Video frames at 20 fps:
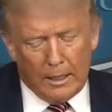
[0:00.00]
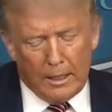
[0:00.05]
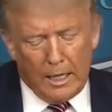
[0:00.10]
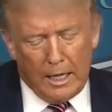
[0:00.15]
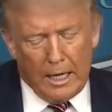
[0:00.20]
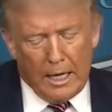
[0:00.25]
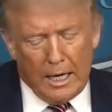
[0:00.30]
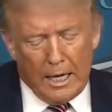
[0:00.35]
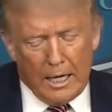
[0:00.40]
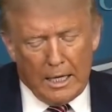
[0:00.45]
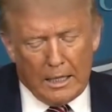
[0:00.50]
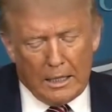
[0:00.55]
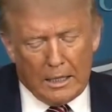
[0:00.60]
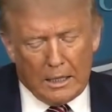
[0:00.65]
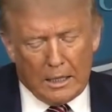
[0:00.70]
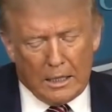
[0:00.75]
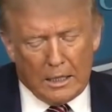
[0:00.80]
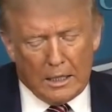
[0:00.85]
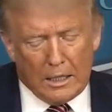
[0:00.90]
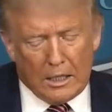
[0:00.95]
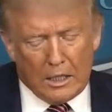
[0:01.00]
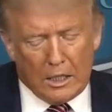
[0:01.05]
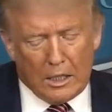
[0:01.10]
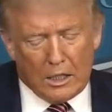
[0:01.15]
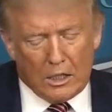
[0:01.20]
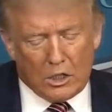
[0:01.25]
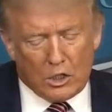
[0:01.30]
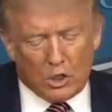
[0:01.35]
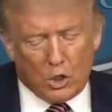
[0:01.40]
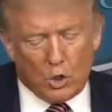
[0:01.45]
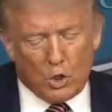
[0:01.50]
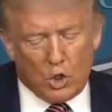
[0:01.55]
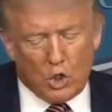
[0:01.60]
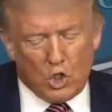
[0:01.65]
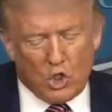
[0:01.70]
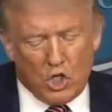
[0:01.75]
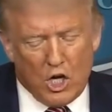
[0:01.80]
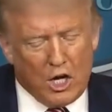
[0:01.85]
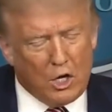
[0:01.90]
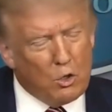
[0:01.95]
So
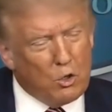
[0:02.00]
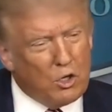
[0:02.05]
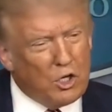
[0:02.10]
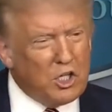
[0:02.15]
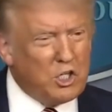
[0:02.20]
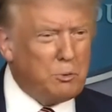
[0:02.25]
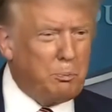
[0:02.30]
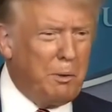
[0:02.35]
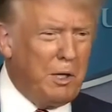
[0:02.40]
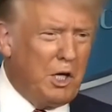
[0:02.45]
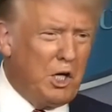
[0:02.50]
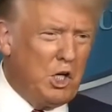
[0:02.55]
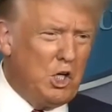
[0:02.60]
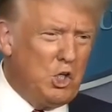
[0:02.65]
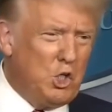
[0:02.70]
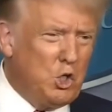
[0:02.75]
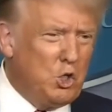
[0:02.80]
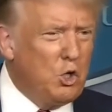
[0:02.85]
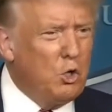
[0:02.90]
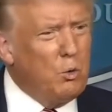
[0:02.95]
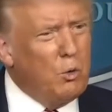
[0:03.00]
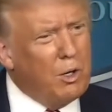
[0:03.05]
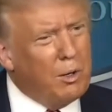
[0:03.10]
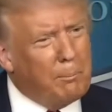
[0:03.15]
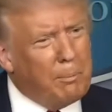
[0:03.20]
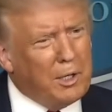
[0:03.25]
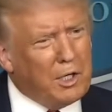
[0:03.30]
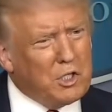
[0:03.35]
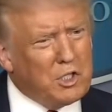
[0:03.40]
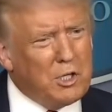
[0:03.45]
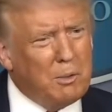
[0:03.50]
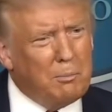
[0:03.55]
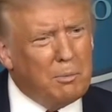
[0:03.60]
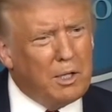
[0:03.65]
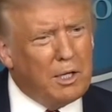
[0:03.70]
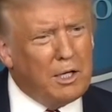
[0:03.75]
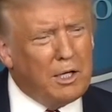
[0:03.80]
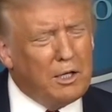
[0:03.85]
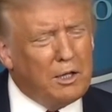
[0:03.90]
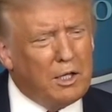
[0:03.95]
generally speaking, you don't want to pick
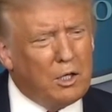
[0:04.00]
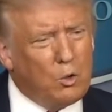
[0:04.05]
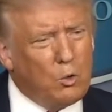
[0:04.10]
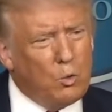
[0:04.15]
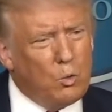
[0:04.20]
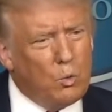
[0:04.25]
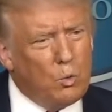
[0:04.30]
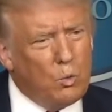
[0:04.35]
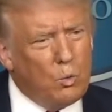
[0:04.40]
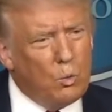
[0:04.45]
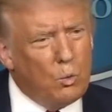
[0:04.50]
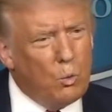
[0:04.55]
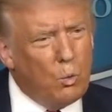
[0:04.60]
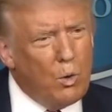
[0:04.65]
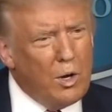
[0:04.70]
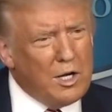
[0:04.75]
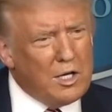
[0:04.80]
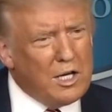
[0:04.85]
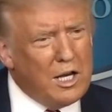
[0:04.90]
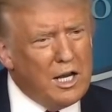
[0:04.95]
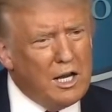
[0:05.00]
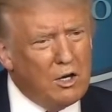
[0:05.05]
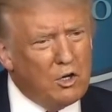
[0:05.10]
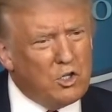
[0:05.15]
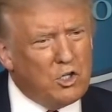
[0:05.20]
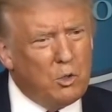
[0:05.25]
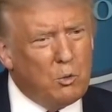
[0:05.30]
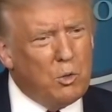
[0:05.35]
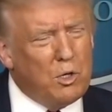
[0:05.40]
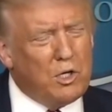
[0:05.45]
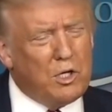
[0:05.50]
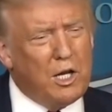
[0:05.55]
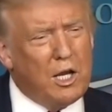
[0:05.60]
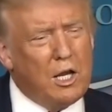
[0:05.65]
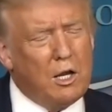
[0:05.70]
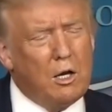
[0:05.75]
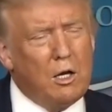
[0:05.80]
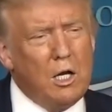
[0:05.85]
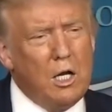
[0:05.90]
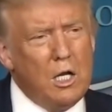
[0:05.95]
somebody that went down. She went
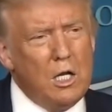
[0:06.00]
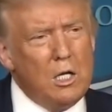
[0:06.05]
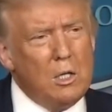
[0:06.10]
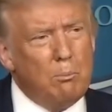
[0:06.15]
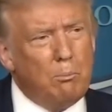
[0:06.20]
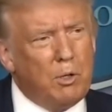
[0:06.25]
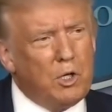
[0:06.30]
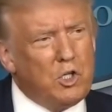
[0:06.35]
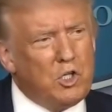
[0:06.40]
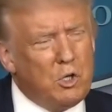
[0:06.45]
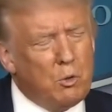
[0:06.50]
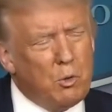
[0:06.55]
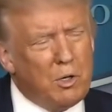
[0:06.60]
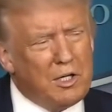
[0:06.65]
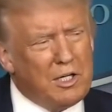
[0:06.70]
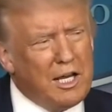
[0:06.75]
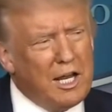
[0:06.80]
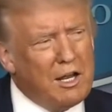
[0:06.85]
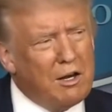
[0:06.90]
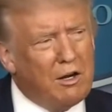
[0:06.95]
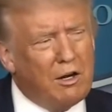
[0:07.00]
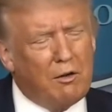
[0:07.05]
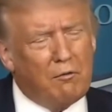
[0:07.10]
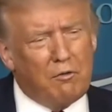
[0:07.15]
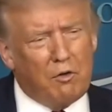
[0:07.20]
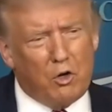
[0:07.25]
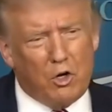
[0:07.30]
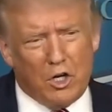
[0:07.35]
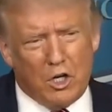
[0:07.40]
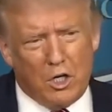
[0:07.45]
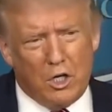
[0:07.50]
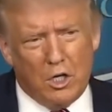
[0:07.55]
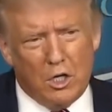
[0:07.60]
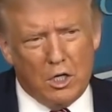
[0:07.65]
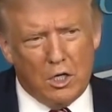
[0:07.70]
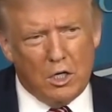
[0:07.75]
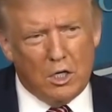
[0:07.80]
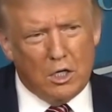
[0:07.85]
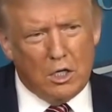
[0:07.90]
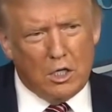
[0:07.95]
down, but she went down in a very
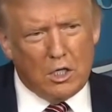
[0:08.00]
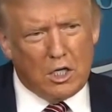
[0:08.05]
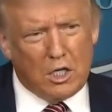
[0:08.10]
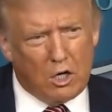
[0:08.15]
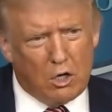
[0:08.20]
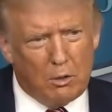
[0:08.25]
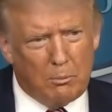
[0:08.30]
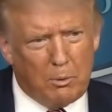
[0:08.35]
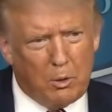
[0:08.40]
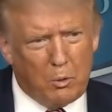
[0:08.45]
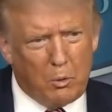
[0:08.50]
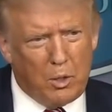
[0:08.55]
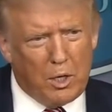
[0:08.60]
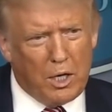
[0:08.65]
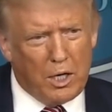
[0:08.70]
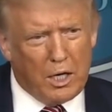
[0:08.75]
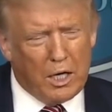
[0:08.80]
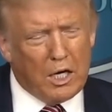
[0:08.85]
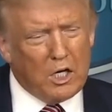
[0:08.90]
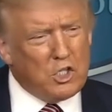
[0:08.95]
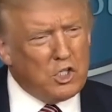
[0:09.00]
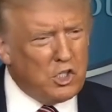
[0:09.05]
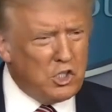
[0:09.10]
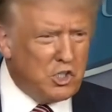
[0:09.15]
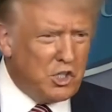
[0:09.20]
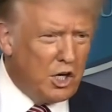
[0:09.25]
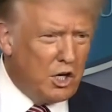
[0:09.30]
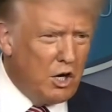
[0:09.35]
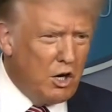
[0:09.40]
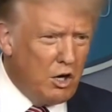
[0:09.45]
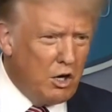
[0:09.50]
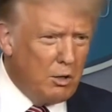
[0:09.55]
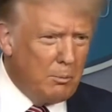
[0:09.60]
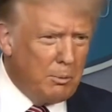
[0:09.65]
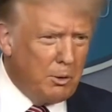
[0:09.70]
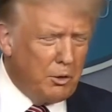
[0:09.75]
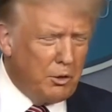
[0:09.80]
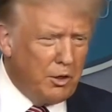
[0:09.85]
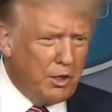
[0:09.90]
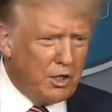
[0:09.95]
terrible way. And she said
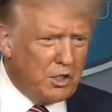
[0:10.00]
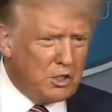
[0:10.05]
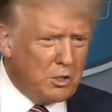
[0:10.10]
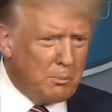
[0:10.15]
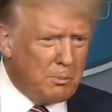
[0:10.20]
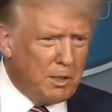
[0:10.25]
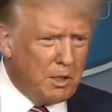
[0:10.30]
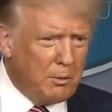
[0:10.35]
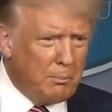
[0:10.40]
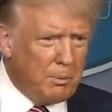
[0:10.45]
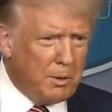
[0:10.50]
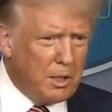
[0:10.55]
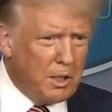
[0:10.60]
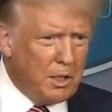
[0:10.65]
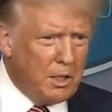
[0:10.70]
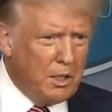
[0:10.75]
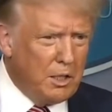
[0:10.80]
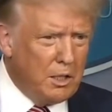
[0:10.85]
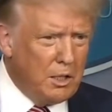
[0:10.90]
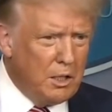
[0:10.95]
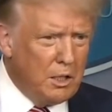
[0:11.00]
horrible things about Biden.